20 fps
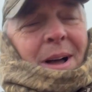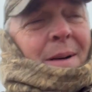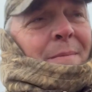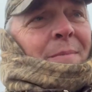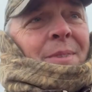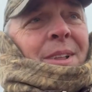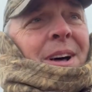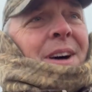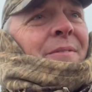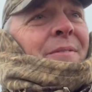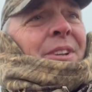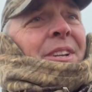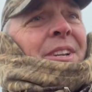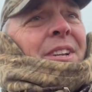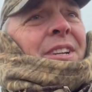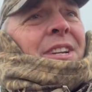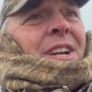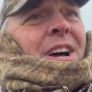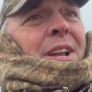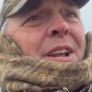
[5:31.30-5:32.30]

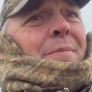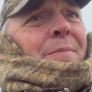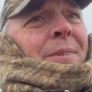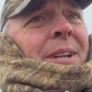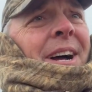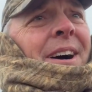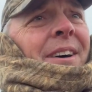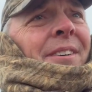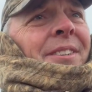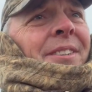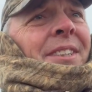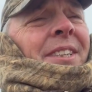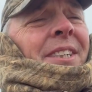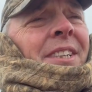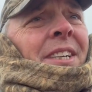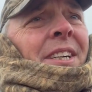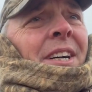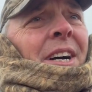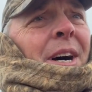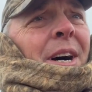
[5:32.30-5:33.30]
loving Cut 'em Down.
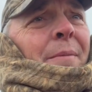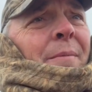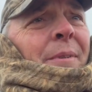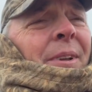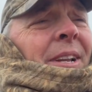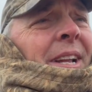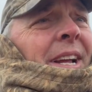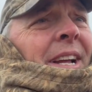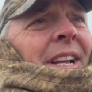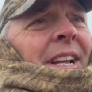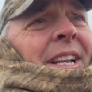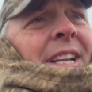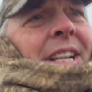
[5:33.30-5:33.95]
And